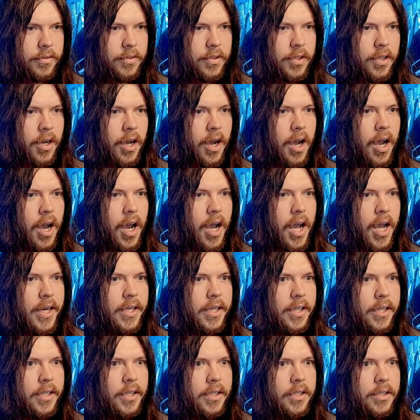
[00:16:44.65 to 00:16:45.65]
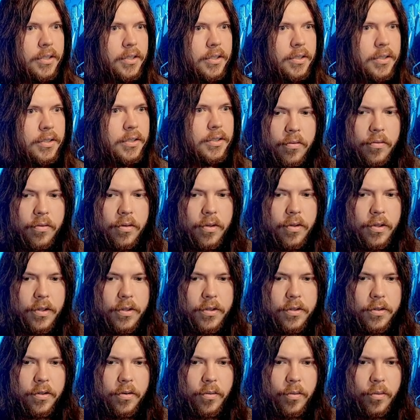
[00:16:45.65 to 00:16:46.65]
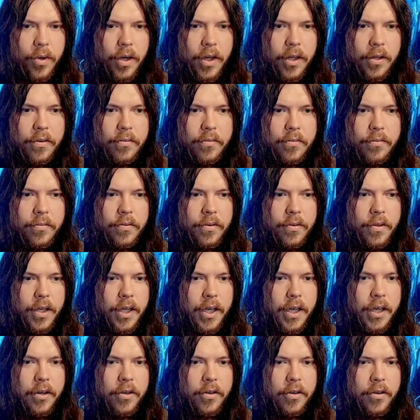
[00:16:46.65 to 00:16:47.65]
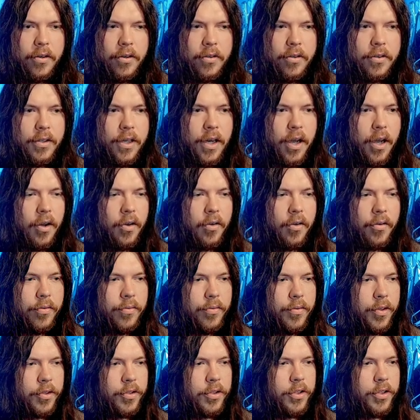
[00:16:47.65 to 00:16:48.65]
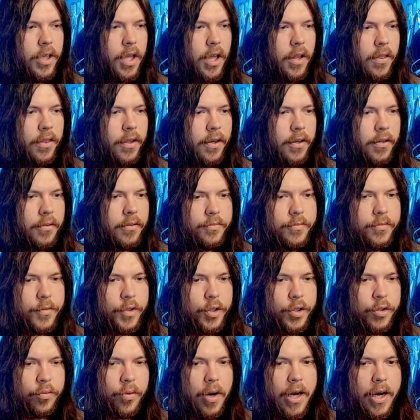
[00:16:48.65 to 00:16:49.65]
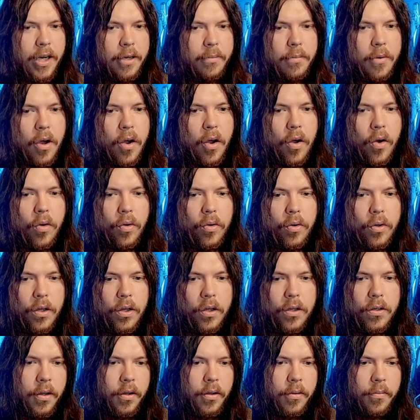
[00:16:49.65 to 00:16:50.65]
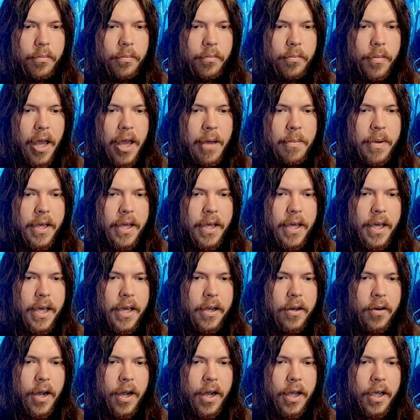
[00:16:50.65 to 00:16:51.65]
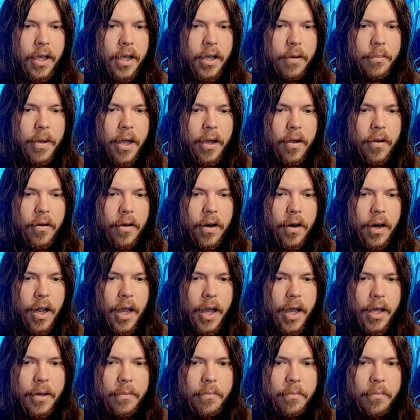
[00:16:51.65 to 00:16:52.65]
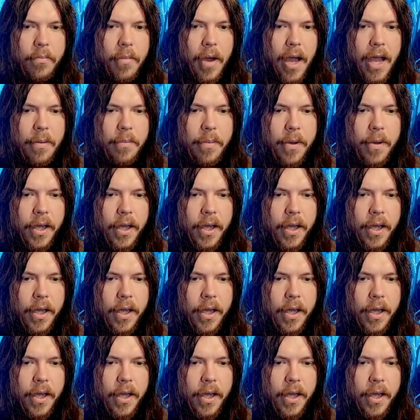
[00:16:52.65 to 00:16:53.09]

God. Is there a way here? No, there's nothing. It's a random hole. Maybe here I can go back on land. Maybe.